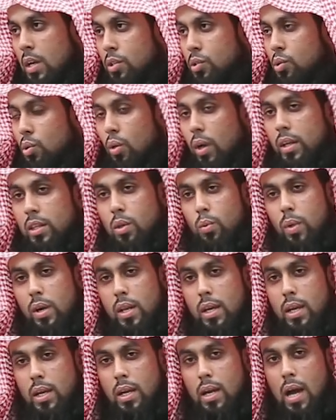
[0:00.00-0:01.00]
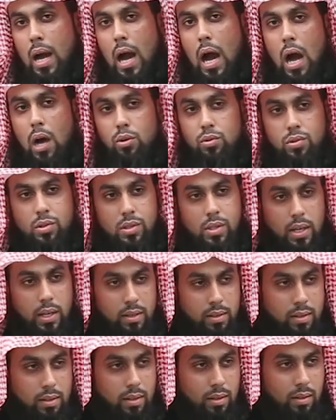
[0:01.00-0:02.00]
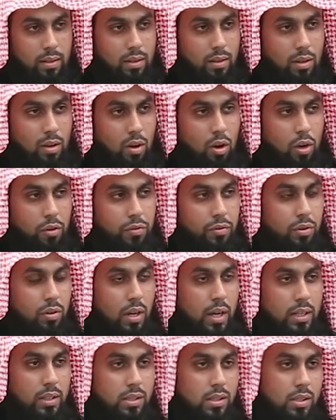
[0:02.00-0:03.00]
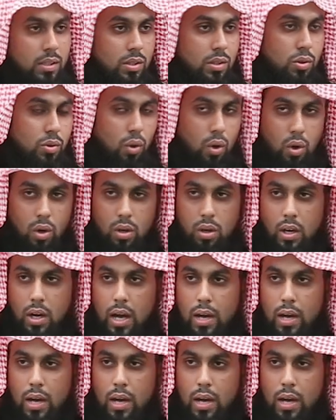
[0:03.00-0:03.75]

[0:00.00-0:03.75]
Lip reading: So at the very outset of tonight's talk,